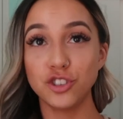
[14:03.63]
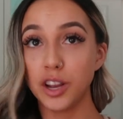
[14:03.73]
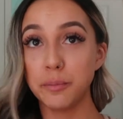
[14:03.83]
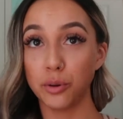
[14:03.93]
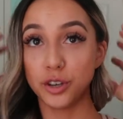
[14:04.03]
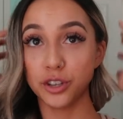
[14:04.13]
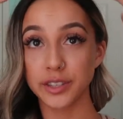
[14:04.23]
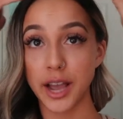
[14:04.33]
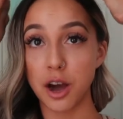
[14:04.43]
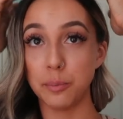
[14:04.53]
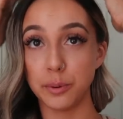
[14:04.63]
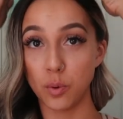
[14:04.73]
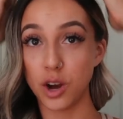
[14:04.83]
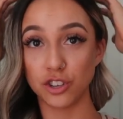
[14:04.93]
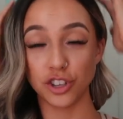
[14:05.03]
of shampoo on your scalp
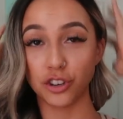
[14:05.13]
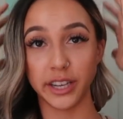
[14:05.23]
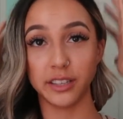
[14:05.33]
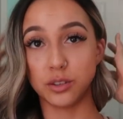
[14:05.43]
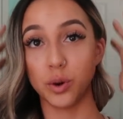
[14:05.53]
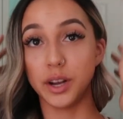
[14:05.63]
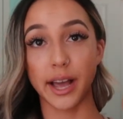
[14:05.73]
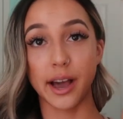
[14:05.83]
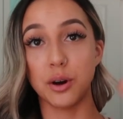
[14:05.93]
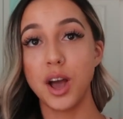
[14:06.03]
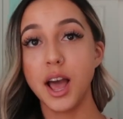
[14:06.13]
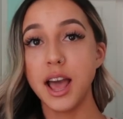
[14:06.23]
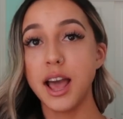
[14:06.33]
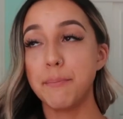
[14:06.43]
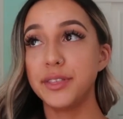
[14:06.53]
and wash the grease and oil out
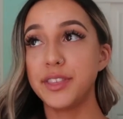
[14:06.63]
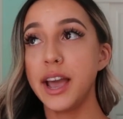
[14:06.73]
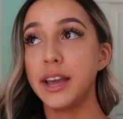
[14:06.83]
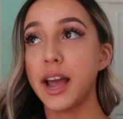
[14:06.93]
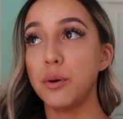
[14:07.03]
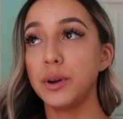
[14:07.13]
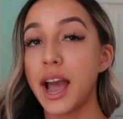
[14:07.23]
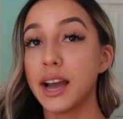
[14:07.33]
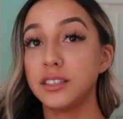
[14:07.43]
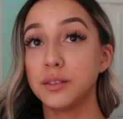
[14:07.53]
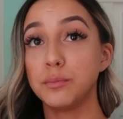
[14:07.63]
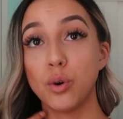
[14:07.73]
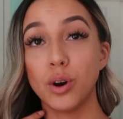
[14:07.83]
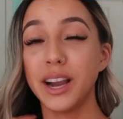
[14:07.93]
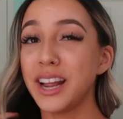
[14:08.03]
but then I would add some
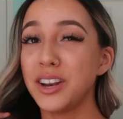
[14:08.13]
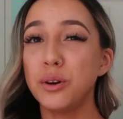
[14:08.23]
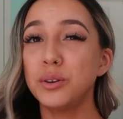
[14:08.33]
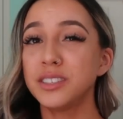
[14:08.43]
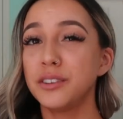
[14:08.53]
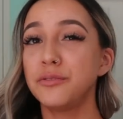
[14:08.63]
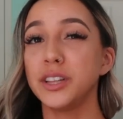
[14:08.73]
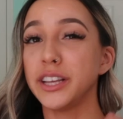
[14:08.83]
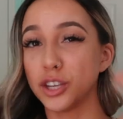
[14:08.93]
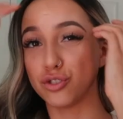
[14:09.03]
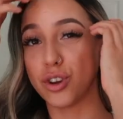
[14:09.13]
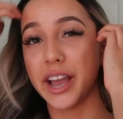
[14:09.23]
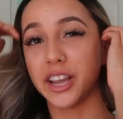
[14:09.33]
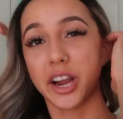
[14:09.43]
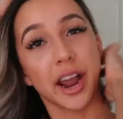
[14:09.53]
more and I know it's gonna feel like you're
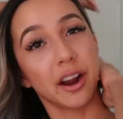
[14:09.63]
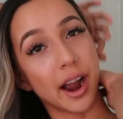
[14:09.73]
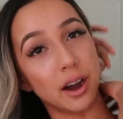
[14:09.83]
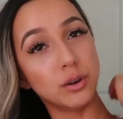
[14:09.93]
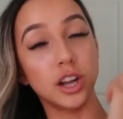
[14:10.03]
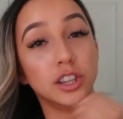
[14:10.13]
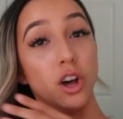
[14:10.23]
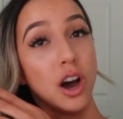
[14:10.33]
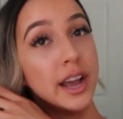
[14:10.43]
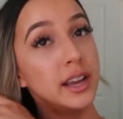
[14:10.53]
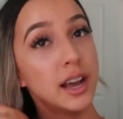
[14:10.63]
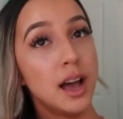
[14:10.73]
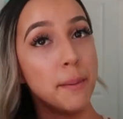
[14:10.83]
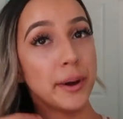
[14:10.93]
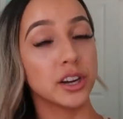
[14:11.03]
drying your hair out a lot,
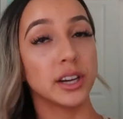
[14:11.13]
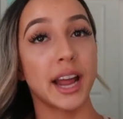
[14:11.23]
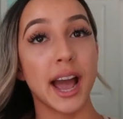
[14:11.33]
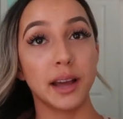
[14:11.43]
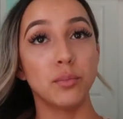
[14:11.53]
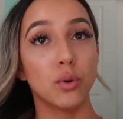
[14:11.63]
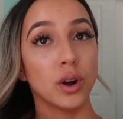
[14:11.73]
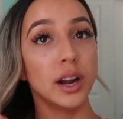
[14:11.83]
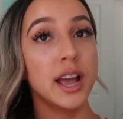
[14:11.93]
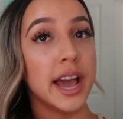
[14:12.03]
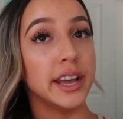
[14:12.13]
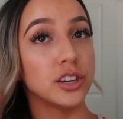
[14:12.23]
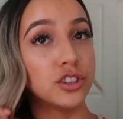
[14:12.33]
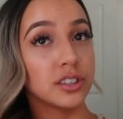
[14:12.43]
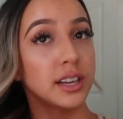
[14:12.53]
but you're gonna add more and
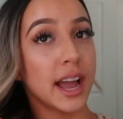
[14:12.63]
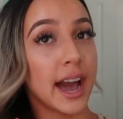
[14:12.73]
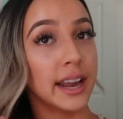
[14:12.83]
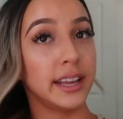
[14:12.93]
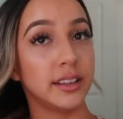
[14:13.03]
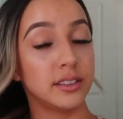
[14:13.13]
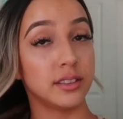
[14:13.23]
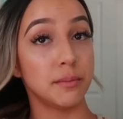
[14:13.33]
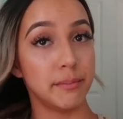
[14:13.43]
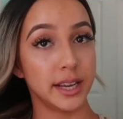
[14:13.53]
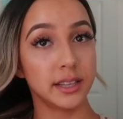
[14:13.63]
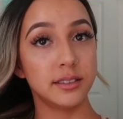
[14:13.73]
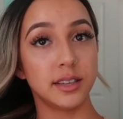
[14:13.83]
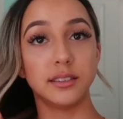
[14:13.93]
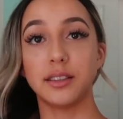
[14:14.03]
you're just gonna add it to the
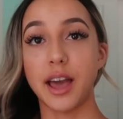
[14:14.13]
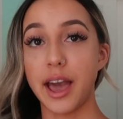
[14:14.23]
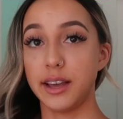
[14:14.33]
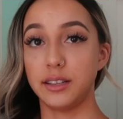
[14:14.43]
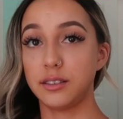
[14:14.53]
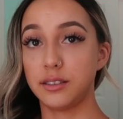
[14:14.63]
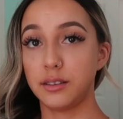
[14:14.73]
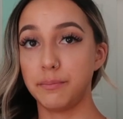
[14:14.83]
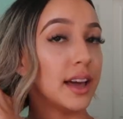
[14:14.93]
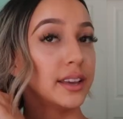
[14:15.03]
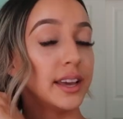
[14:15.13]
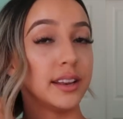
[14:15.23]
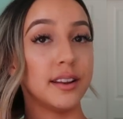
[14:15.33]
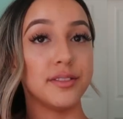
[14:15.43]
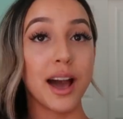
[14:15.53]
mids and to the ends. And
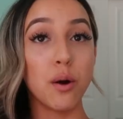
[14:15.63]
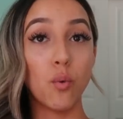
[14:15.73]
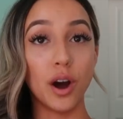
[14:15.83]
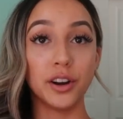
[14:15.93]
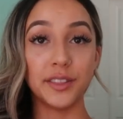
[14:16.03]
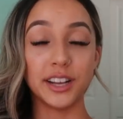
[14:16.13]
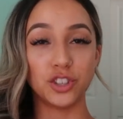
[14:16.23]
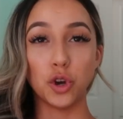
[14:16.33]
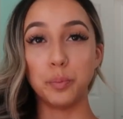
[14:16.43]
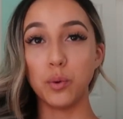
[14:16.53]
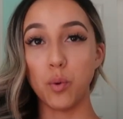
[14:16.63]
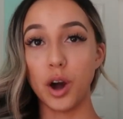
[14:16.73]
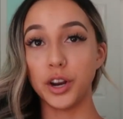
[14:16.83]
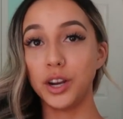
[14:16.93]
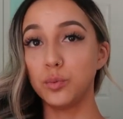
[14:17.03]
then that water, that soapy
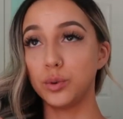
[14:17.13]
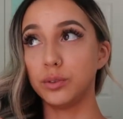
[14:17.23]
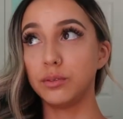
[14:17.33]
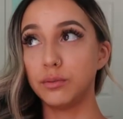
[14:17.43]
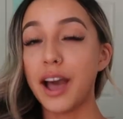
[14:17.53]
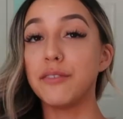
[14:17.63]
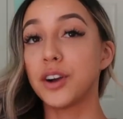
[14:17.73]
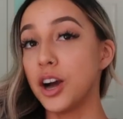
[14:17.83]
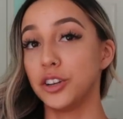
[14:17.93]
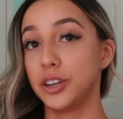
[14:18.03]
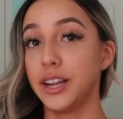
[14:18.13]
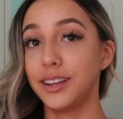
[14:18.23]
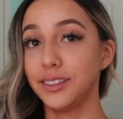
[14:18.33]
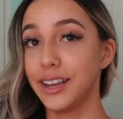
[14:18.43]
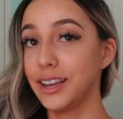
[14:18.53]
water will have color in
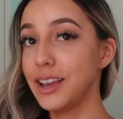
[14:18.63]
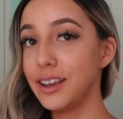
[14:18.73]
it. Like